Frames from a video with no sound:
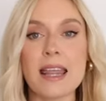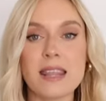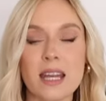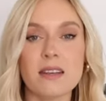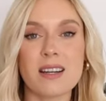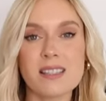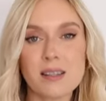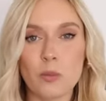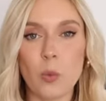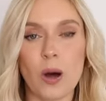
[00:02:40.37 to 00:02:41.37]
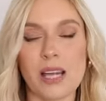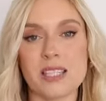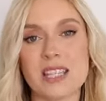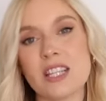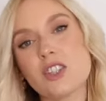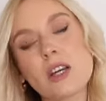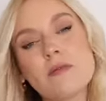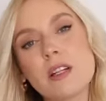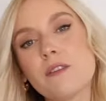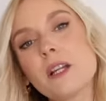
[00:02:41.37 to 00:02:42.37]
They're nice and wide. They don't
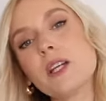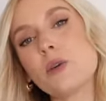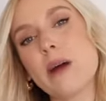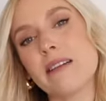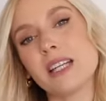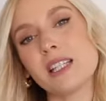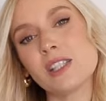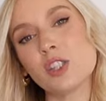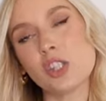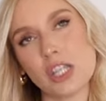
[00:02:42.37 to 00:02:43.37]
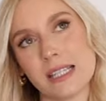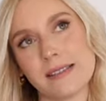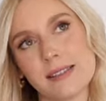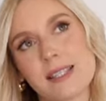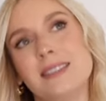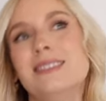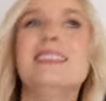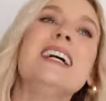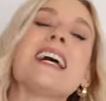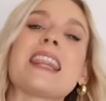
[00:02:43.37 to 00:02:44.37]
really feel like you're wearing jeans.
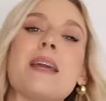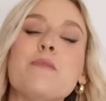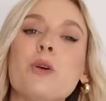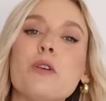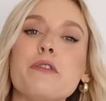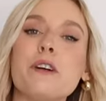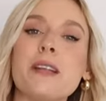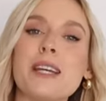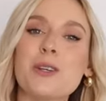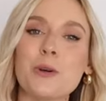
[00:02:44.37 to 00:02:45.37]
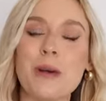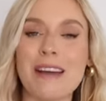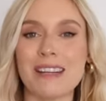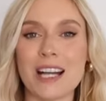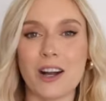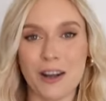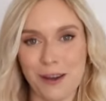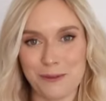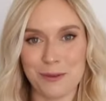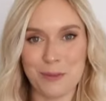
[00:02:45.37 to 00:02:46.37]
They more feel like you're wearing a
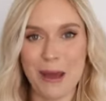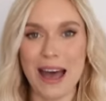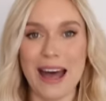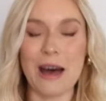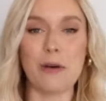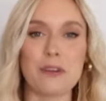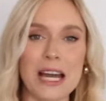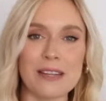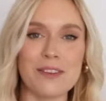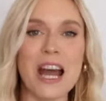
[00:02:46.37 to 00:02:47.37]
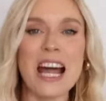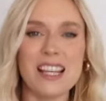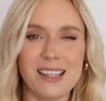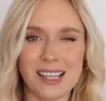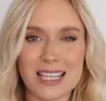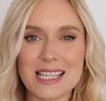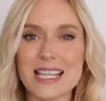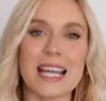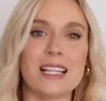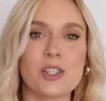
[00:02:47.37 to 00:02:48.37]
comfy pair of kind of light
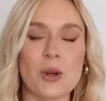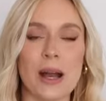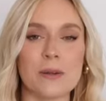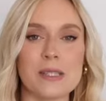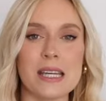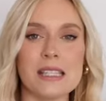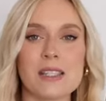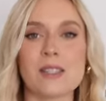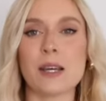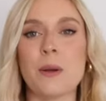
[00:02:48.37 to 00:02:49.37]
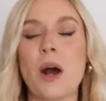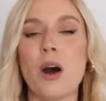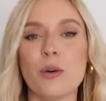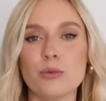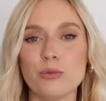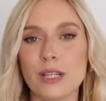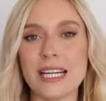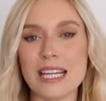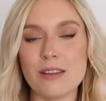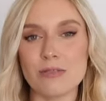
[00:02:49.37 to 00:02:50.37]
tailored trousers. So
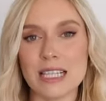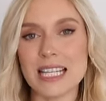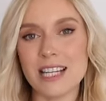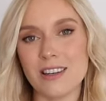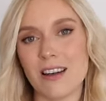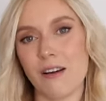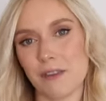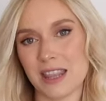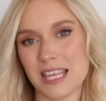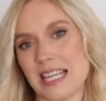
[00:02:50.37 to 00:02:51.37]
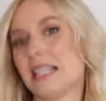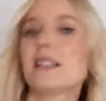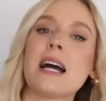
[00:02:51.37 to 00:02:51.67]
really, really love these.